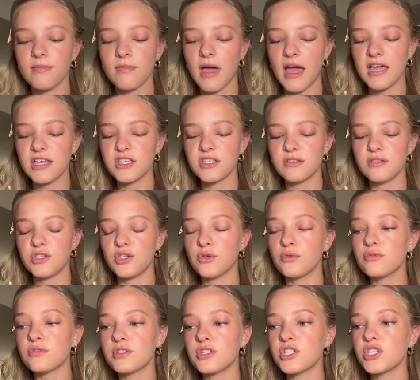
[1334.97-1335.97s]
I
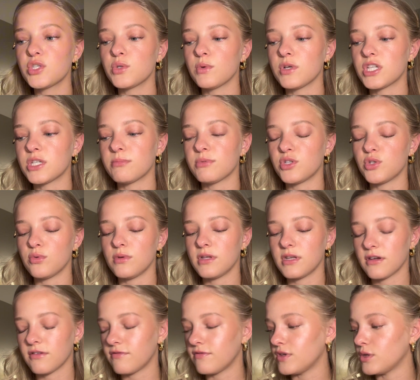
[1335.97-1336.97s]
used to switch between
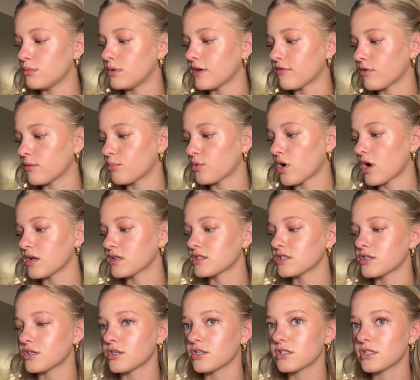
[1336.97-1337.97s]
a few different
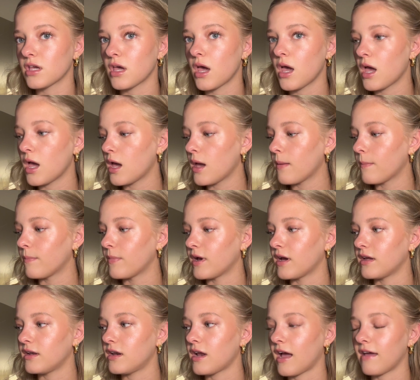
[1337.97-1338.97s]
bronzers,
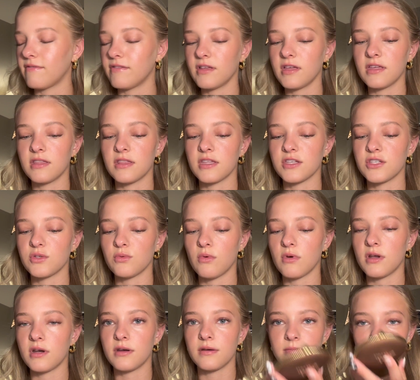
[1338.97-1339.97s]
but I feel like this
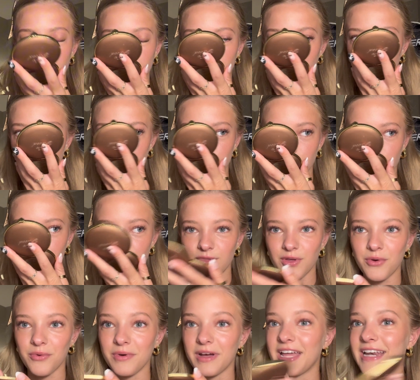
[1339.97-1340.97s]
one,
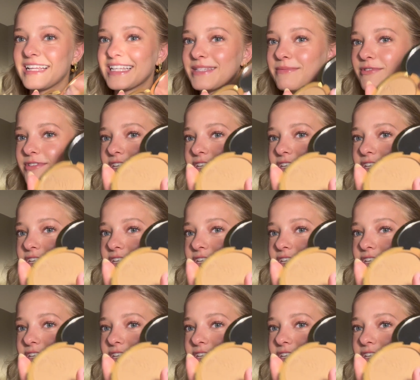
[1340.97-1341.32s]
oh, and it smells